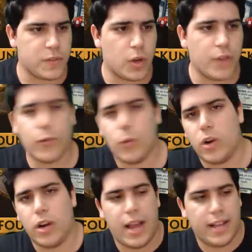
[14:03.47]
if you
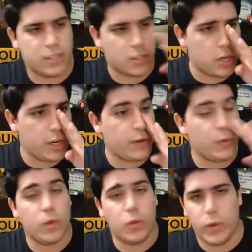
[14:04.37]
want a head start and
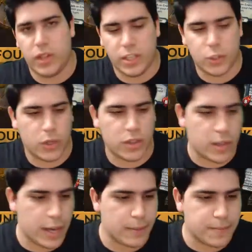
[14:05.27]
you're really enjoying the
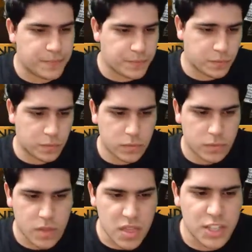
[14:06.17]
game,
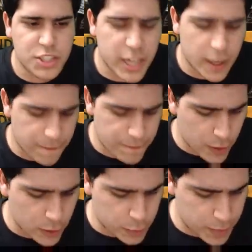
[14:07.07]
check out the
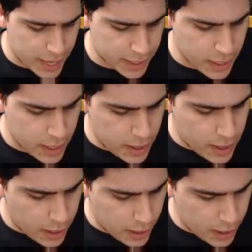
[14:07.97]
Founders Pack.
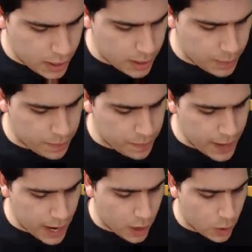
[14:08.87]

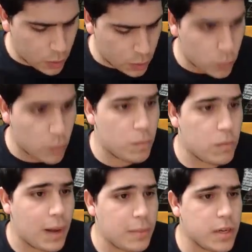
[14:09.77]
Now I'm gonna